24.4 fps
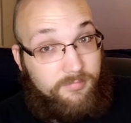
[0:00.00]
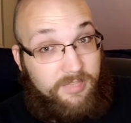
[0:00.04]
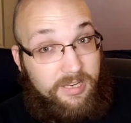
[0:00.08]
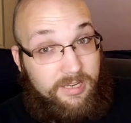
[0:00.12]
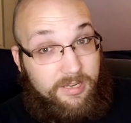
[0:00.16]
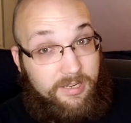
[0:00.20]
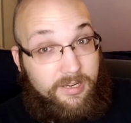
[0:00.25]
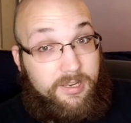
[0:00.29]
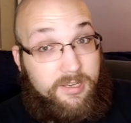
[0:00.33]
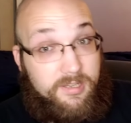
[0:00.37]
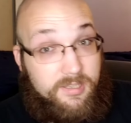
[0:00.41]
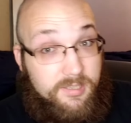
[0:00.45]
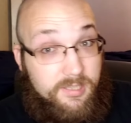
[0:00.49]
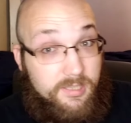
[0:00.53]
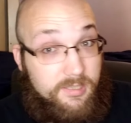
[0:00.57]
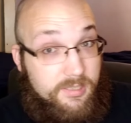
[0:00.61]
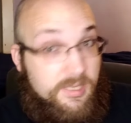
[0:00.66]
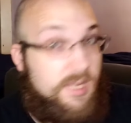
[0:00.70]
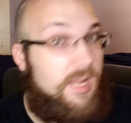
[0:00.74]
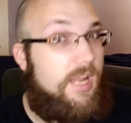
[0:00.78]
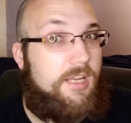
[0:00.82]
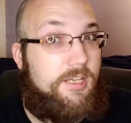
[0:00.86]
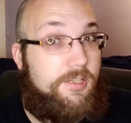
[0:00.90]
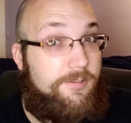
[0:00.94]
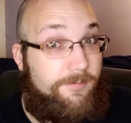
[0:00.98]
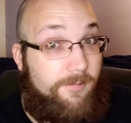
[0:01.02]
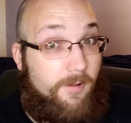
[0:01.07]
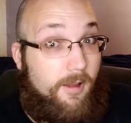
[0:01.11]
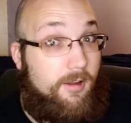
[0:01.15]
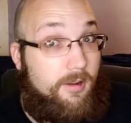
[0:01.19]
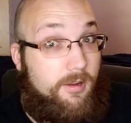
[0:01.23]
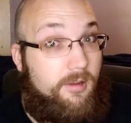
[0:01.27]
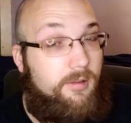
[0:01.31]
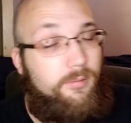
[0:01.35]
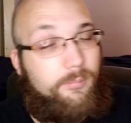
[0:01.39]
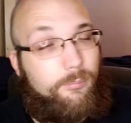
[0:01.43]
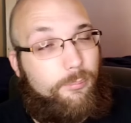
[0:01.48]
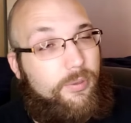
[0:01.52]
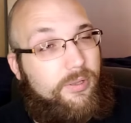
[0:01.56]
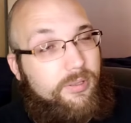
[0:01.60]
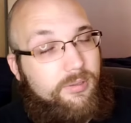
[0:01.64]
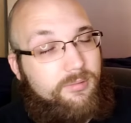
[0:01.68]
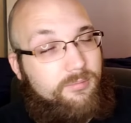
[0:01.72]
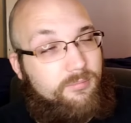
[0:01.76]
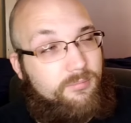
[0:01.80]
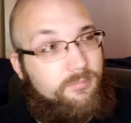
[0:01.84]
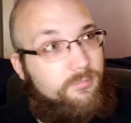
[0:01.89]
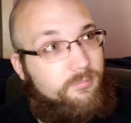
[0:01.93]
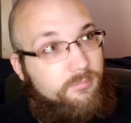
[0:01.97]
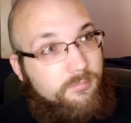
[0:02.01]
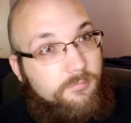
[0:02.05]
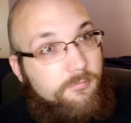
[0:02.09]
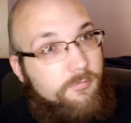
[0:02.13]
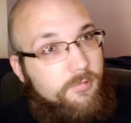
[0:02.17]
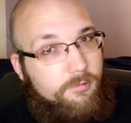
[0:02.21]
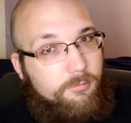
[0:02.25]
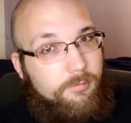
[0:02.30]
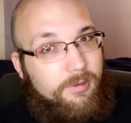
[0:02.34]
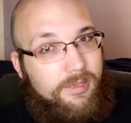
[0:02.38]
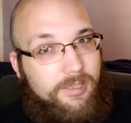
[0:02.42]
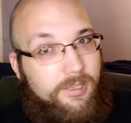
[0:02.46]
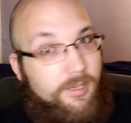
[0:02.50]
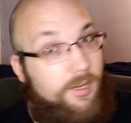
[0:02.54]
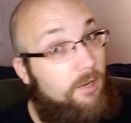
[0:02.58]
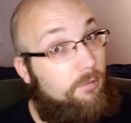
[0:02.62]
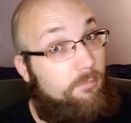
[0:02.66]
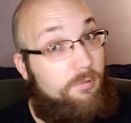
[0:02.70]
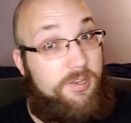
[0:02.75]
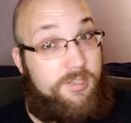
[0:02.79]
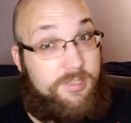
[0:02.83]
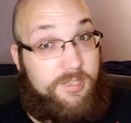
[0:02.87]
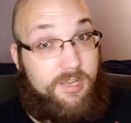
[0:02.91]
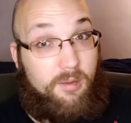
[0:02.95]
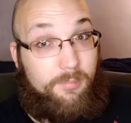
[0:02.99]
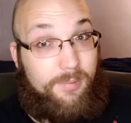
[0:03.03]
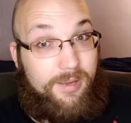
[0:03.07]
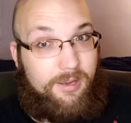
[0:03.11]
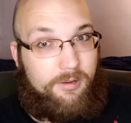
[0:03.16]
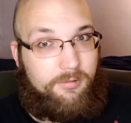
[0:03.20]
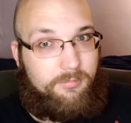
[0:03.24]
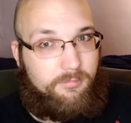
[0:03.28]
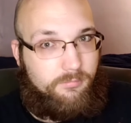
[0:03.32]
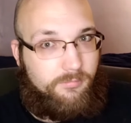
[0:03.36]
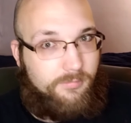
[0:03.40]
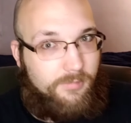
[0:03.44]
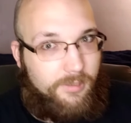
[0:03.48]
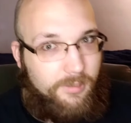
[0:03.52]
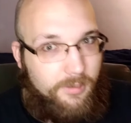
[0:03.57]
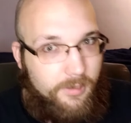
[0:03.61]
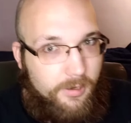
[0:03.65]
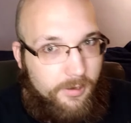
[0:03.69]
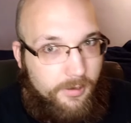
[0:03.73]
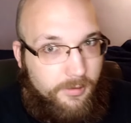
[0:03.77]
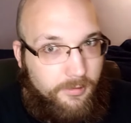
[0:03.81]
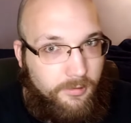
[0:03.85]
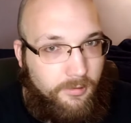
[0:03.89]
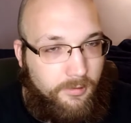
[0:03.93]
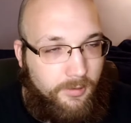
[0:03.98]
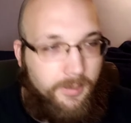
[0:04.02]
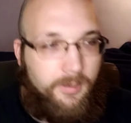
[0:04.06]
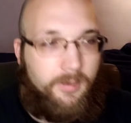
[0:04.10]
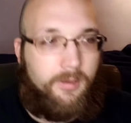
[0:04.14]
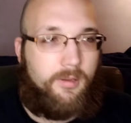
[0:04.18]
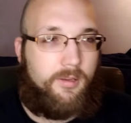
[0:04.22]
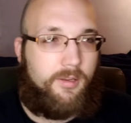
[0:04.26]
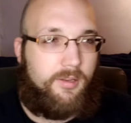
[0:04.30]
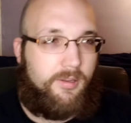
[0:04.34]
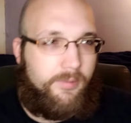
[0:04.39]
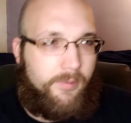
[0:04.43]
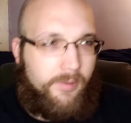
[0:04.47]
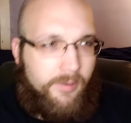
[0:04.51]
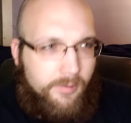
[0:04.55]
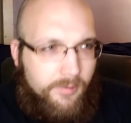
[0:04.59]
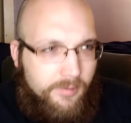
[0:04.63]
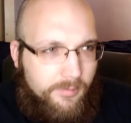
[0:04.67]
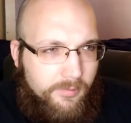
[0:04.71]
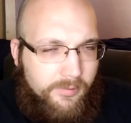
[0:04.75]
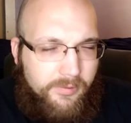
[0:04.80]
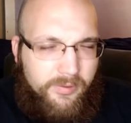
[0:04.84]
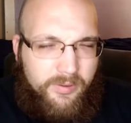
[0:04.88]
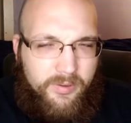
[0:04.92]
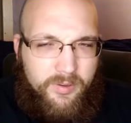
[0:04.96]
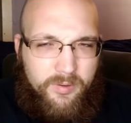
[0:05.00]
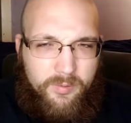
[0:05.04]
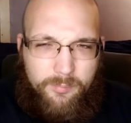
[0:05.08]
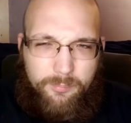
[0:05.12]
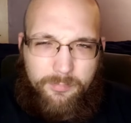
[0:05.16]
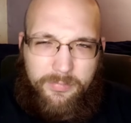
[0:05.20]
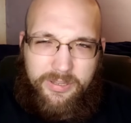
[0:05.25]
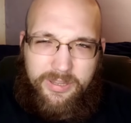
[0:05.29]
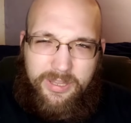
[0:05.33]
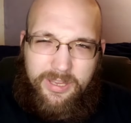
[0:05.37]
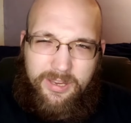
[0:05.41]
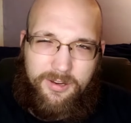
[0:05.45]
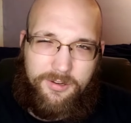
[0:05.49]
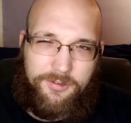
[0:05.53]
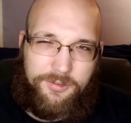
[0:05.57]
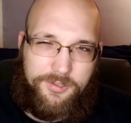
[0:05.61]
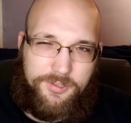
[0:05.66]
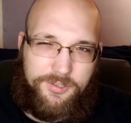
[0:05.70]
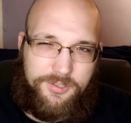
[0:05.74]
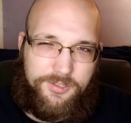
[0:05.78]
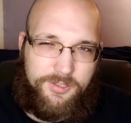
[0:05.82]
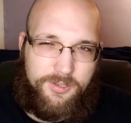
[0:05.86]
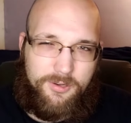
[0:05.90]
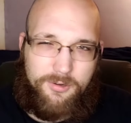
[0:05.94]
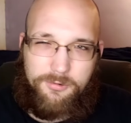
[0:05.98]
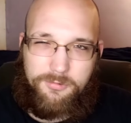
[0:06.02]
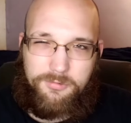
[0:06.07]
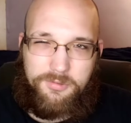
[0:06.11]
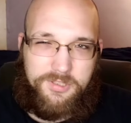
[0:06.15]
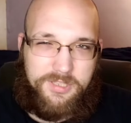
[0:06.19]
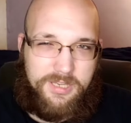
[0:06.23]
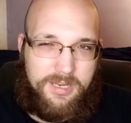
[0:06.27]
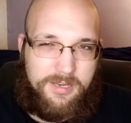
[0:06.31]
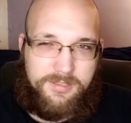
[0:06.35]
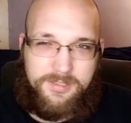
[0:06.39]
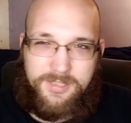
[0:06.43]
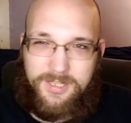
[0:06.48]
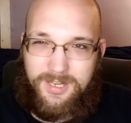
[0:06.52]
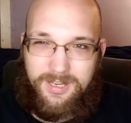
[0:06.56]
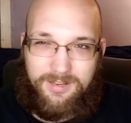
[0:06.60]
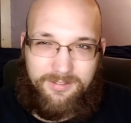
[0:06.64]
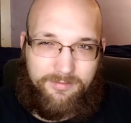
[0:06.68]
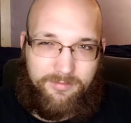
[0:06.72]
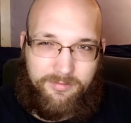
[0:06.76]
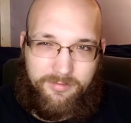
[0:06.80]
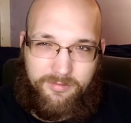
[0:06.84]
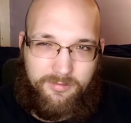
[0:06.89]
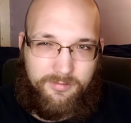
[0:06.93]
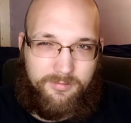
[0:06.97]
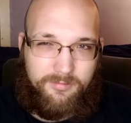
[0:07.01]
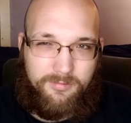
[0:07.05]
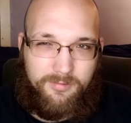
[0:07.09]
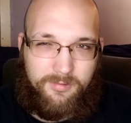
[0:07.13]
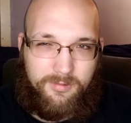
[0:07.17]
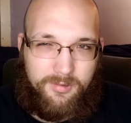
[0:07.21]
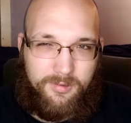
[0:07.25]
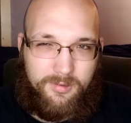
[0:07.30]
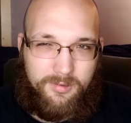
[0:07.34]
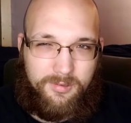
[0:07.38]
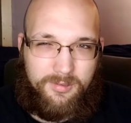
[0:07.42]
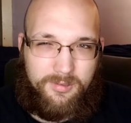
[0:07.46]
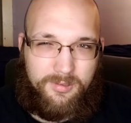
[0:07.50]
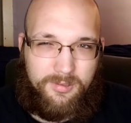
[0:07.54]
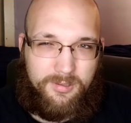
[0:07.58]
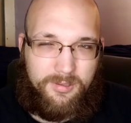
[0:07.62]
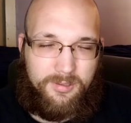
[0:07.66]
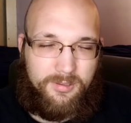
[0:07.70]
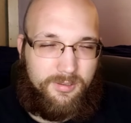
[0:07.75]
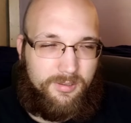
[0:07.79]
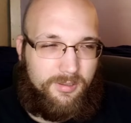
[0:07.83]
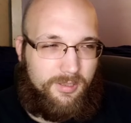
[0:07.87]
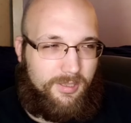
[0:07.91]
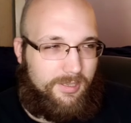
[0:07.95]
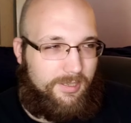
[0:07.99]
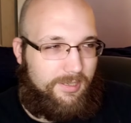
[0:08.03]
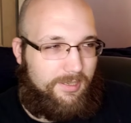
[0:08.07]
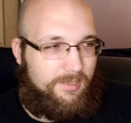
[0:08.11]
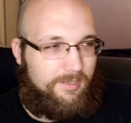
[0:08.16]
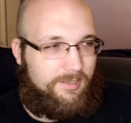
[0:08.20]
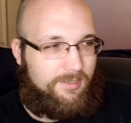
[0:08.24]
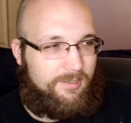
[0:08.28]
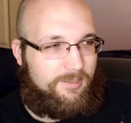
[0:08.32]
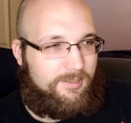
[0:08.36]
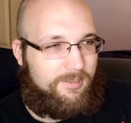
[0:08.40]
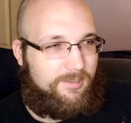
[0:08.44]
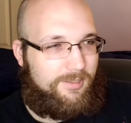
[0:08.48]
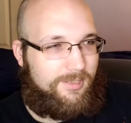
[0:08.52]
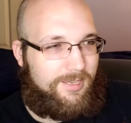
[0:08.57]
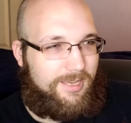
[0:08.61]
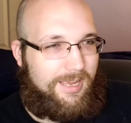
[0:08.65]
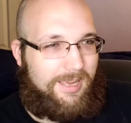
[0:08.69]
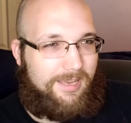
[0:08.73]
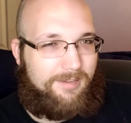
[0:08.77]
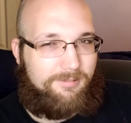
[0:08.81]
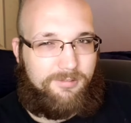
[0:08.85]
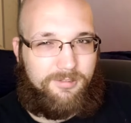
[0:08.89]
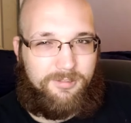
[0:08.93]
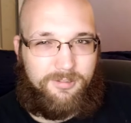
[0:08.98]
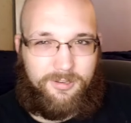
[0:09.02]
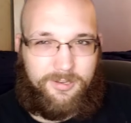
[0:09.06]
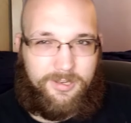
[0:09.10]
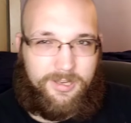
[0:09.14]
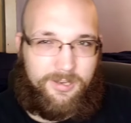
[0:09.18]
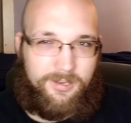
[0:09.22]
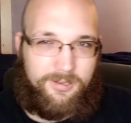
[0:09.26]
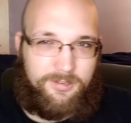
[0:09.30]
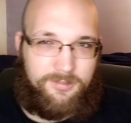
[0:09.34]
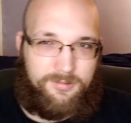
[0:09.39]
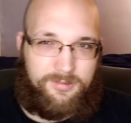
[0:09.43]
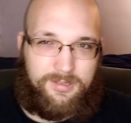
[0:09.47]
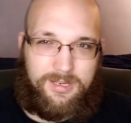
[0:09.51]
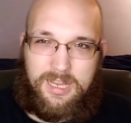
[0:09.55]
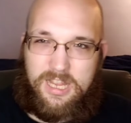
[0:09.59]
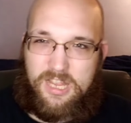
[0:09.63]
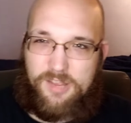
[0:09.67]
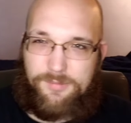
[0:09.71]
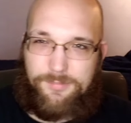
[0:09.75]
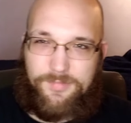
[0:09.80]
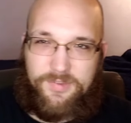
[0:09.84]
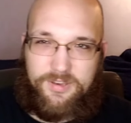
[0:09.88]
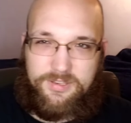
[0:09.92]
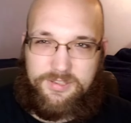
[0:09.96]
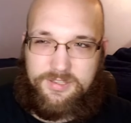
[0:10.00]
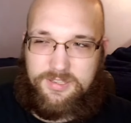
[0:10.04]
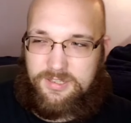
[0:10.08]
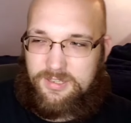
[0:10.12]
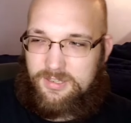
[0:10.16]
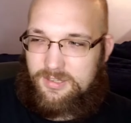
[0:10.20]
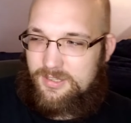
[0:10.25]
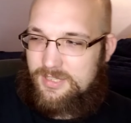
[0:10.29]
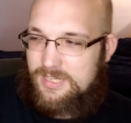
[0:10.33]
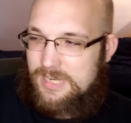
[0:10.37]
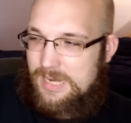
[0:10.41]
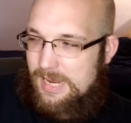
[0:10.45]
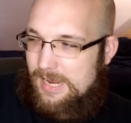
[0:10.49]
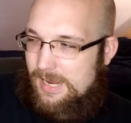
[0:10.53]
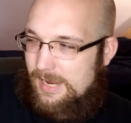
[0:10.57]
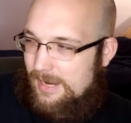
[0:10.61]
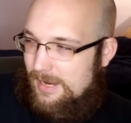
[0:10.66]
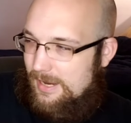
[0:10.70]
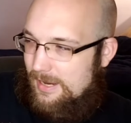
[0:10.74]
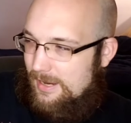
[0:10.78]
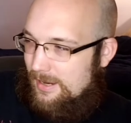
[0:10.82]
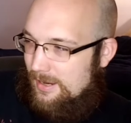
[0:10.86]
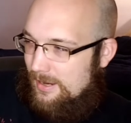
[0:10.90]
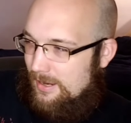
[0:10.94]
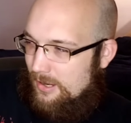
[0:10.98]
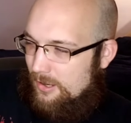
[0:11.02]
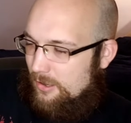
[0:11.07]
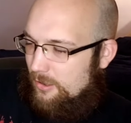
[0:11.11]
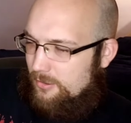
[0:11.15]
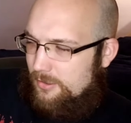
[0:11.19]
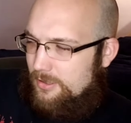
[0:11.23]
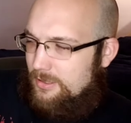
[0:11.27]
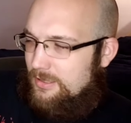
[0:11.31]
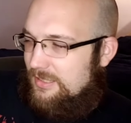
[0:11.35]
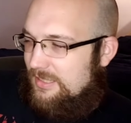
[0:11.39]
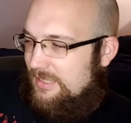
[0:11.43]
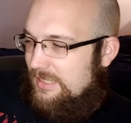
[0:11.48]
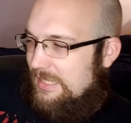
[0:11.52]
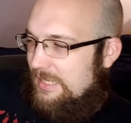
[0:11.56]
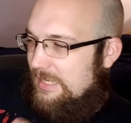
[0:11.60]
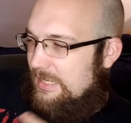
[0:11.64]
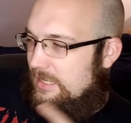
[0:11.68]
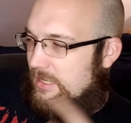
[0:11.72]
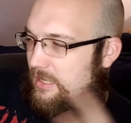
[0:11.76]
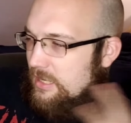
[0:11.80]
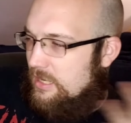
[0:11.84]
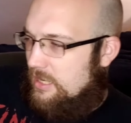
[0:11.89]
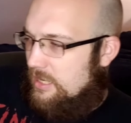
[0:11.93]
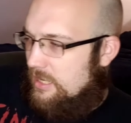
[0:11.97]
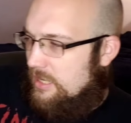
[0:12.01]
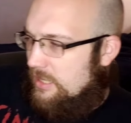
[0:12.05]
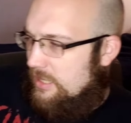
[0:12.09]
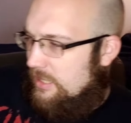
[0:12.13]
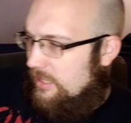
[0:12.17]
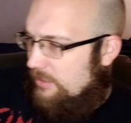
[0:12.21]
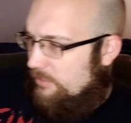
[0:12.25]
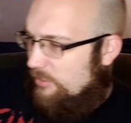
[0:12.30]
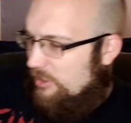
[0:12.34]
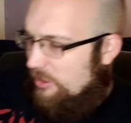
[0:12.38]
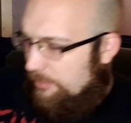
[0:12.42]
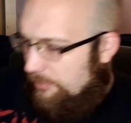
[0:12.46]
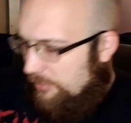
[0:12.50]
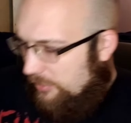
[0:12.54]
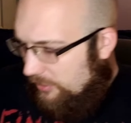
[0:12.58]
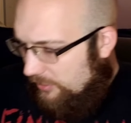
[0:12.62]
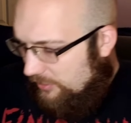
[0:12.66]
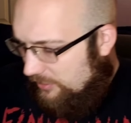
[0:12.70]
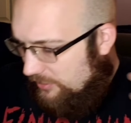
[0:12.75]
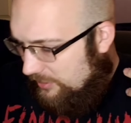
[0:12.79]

inconsistent as fuck, but when the good ones come out, they're good. But they are so sensitive. Like, I will look in comments and say, and see people